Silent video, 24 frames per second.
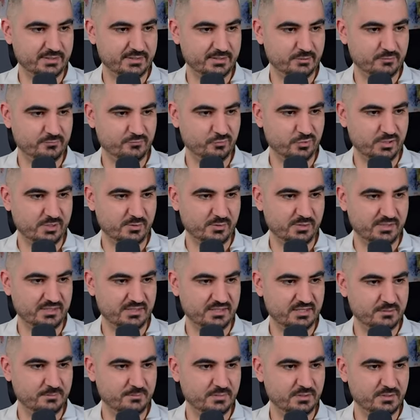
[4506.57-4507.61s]
right now for our
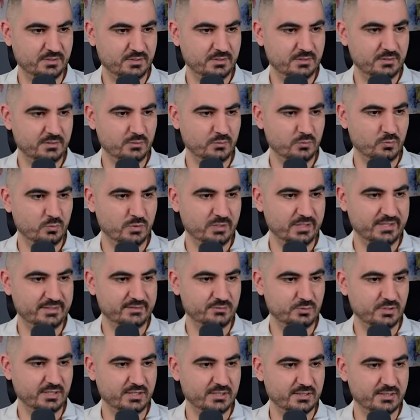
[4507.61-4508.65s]
team. Oh,
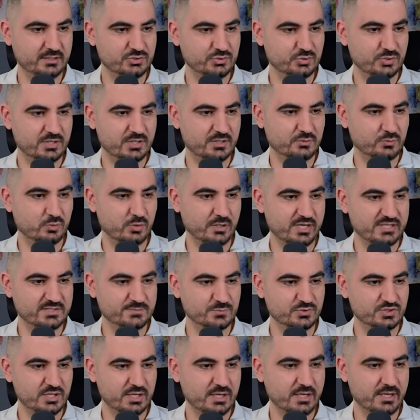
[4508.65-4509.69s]
Alejandro Garnacho here to
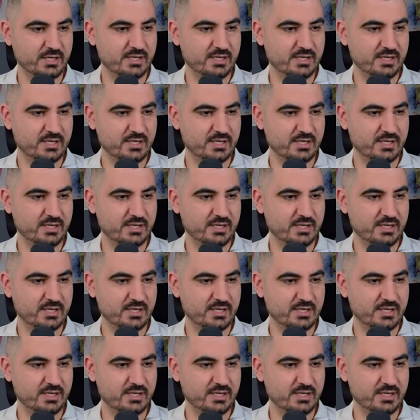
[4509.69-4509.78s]
Rasmus.